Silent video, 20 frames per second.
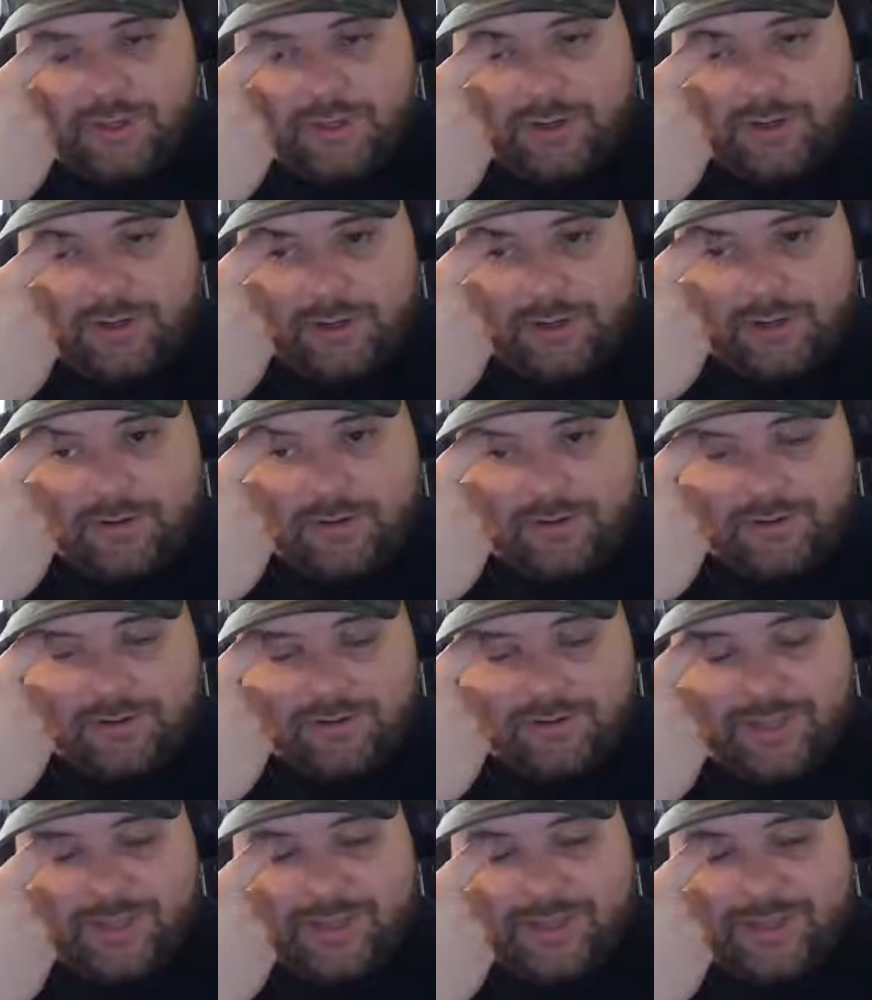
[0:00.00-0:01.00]
and I
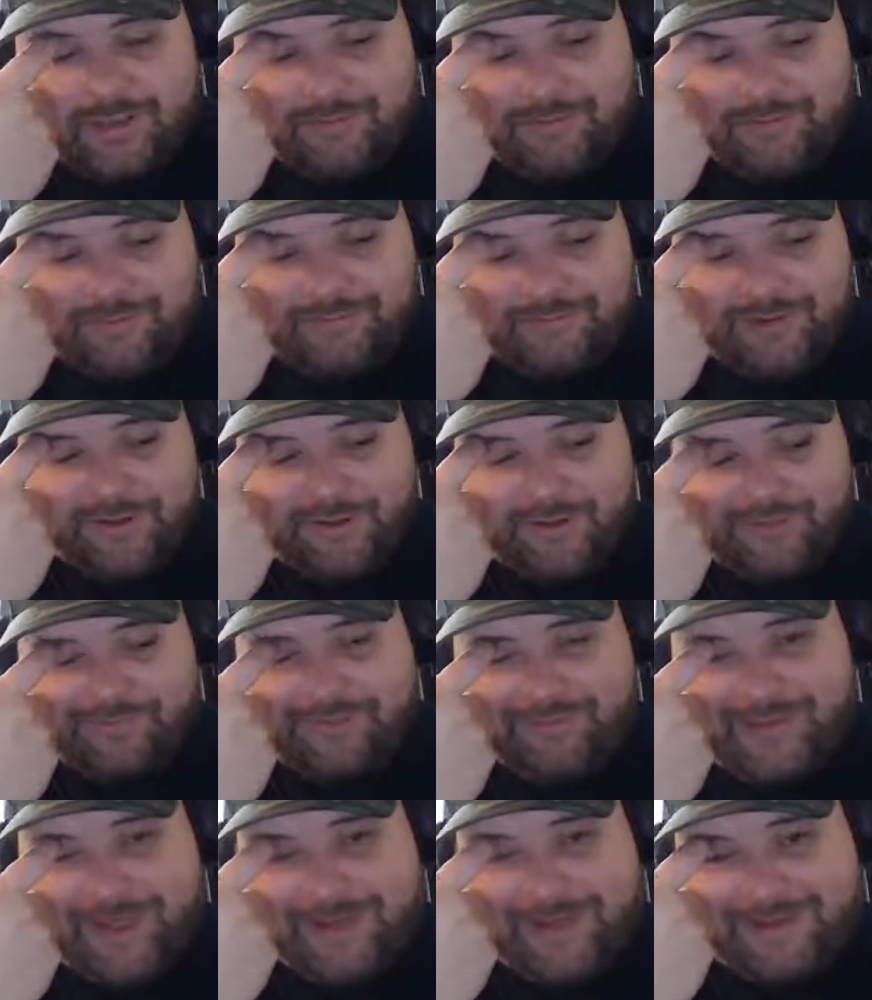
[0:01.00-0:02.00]
have a
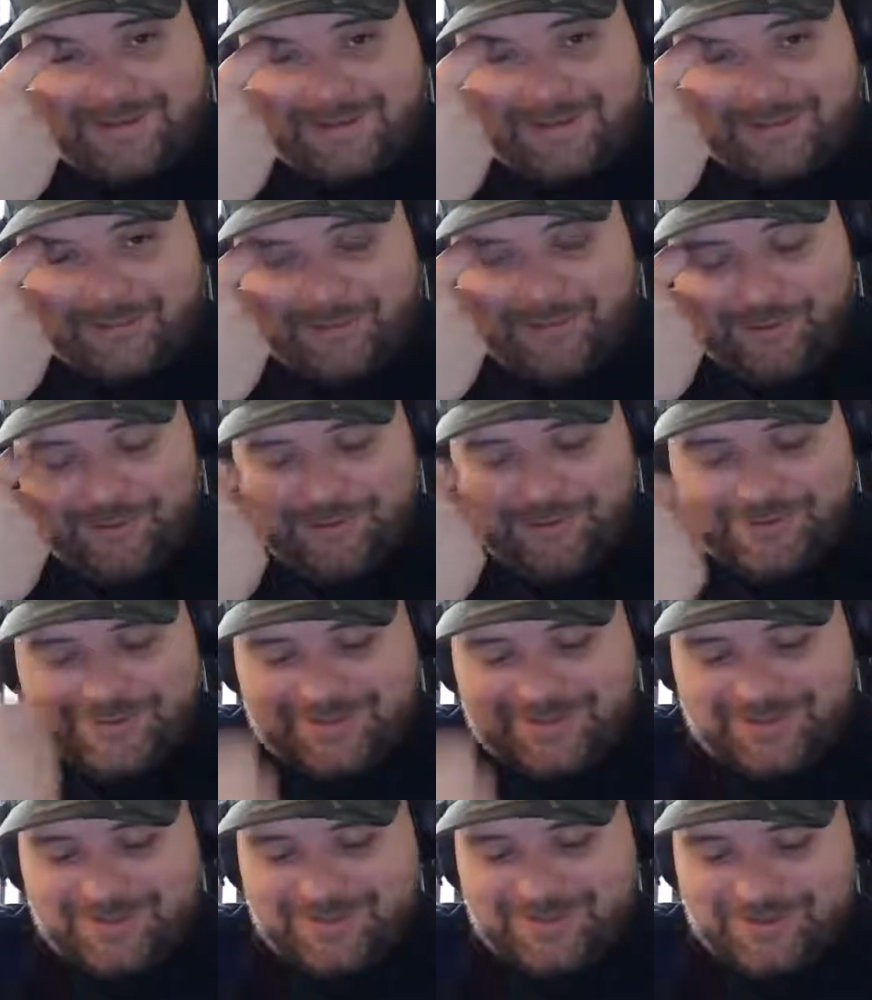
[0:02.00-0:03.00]
video of that too. I
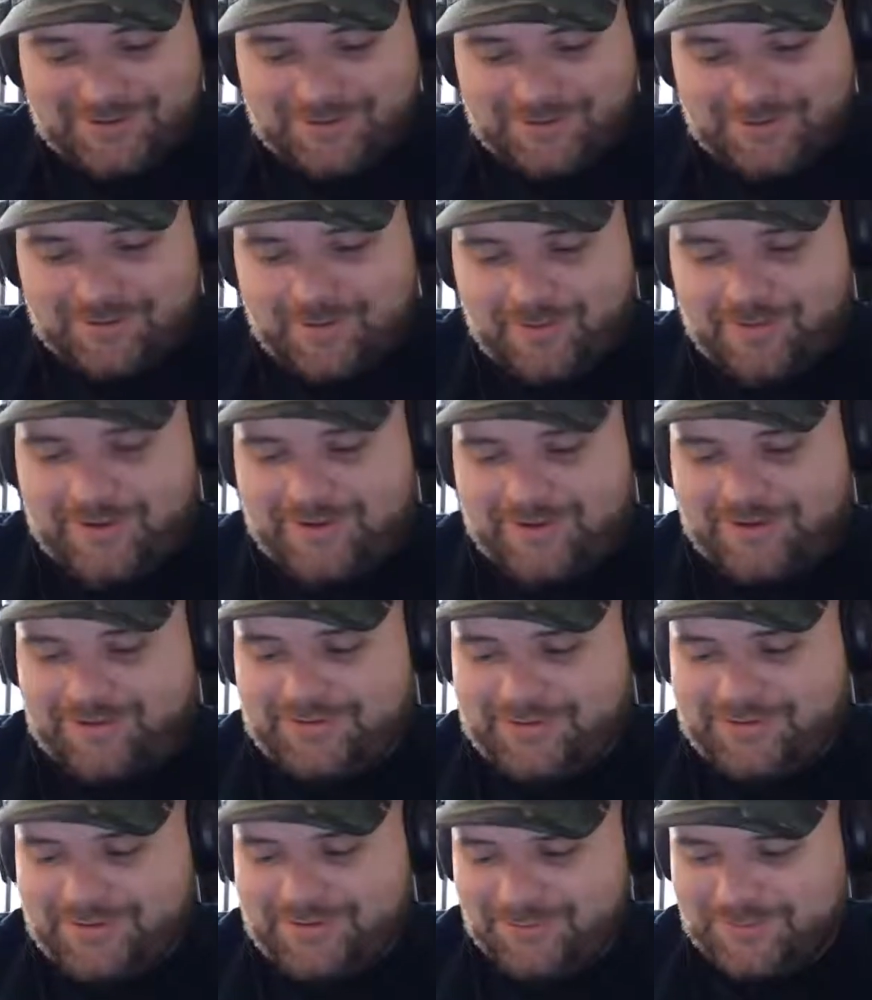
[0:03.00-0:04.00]
put together and threw up
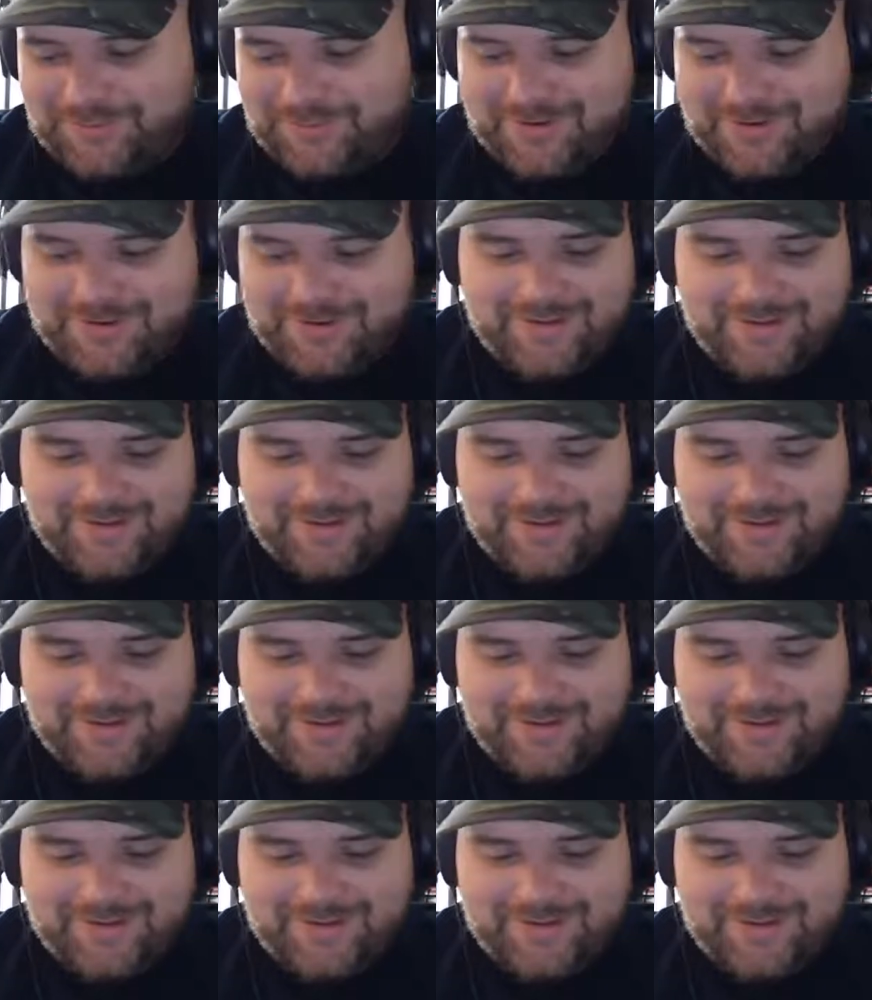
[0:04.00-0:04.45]
on YouTube.